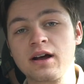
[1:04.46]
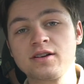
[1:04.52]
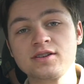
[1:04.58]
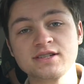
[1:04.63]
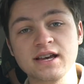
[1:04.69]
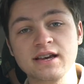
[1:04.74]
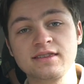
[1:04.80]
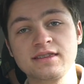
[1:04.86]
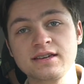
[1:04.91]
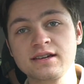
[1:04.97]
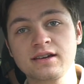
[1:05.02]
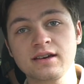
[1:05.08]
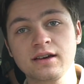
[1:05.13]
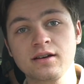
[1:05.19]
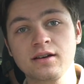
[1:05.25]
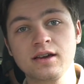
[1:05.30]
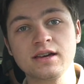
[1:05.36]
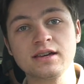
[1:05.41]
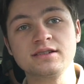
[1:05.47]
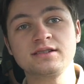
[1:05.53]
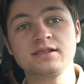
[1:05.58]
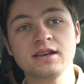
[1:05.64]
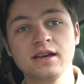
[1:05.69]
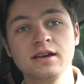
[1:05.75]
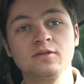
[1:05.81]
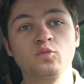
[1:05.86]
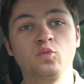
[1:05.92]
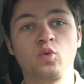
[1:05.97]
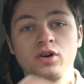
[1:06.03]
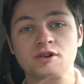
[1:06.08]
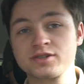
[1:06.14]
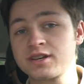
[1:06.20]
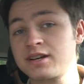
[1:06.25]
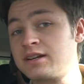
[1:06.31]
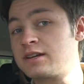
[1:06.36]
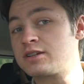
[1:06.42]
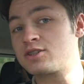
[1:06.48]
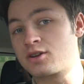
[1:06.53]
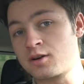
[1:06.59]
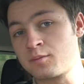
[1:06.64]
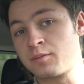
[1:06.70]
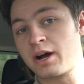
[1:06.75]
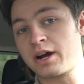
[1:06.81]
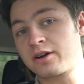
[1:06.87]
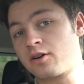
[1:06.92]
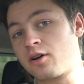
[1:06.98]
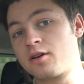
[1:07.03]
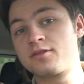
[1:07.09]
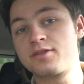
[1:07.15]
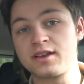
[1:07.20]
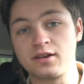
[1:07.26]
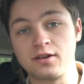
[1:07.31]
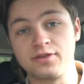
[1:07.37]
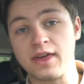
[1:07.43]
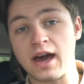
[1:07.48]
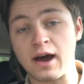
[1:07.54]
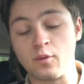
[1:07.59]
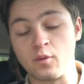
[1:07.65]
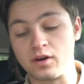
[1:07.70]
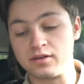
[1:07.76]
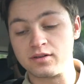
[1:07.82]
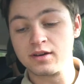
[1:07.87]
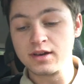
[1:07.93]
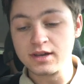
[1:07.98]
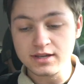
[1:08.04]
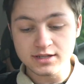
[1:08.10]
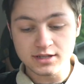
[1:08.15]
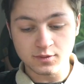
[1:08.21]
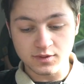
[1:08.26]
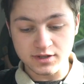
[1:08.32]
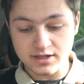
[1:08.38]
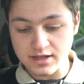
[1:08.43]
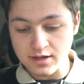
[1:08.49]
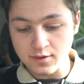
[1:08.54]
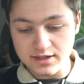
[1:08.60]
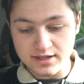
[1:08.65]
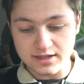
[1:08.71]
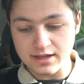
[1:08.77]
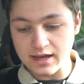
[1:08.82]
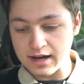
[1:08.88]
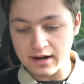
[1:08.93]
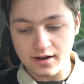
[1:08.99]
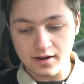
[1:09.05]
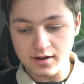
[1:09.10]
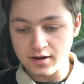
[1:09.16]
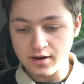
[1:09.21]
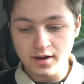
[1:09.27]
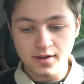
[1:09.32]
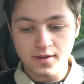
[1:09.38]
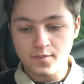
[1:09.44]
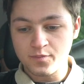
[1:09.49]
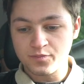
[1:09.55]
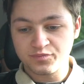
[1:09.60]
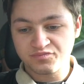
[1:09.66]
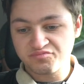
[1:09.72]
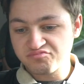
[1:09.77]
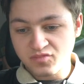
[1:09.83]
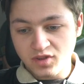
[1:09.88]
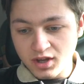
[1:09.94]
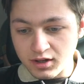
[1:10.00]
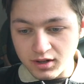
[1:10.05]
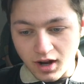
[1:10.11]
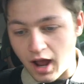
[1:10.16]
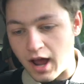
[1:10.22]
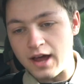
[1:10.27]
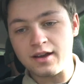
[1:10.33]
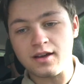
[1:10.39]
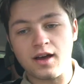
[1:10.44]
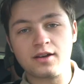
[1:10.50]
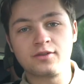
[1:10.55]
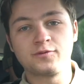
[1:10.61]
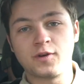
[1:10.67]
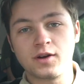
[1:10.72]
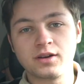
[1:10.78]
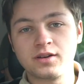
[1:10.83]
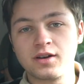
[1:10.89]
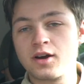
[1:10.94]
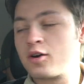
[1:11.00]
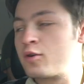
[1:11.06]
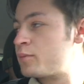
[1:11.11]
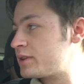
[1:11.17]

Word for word: else I think is in worse condition on my car than on that one. So we'll see what's there, I, I don't fucking know,